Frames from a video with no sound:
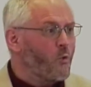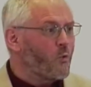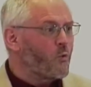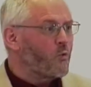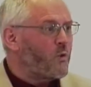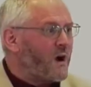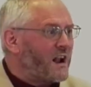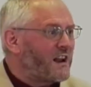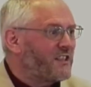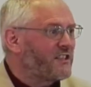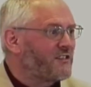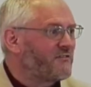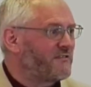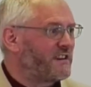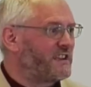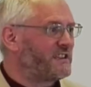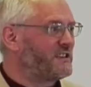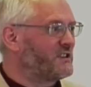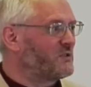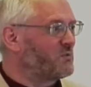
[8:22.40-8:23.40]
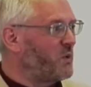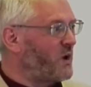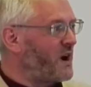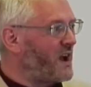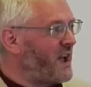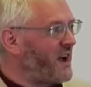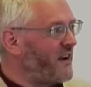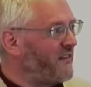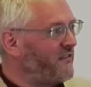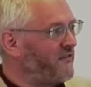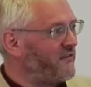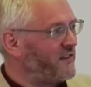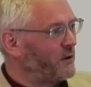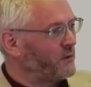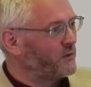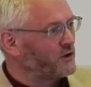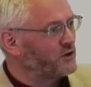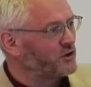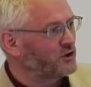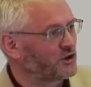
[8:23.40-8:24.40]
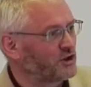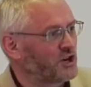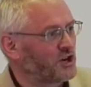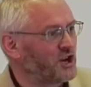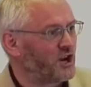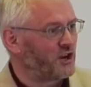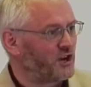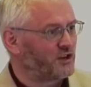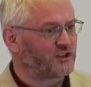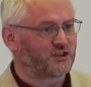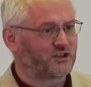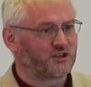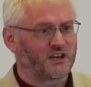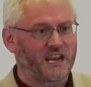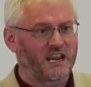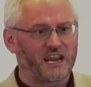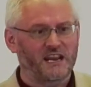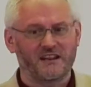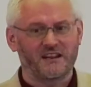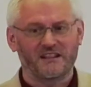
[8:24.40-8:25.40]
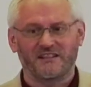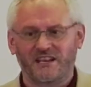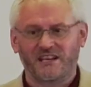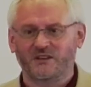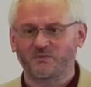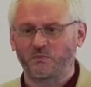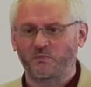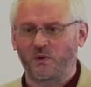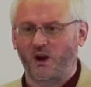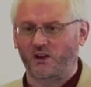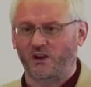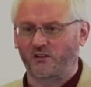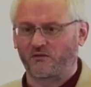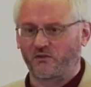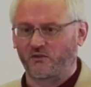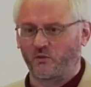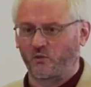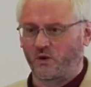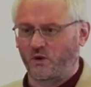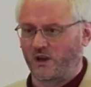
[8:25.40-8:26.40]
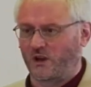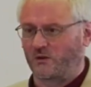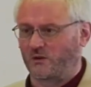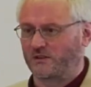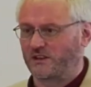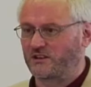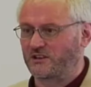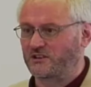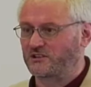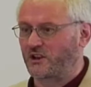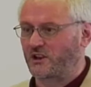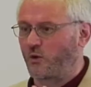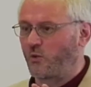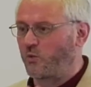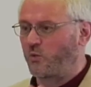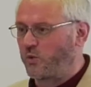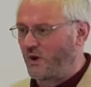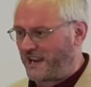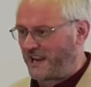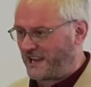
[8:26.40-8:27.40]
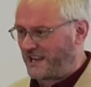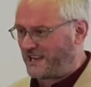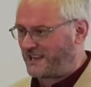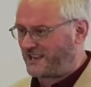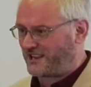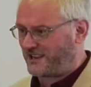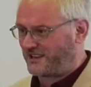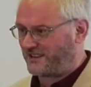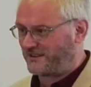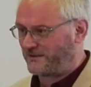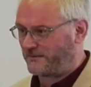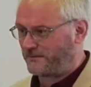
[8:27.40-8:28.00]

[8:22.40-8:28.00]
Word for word: One of the reasons why I feel the church in this part of the world is so weak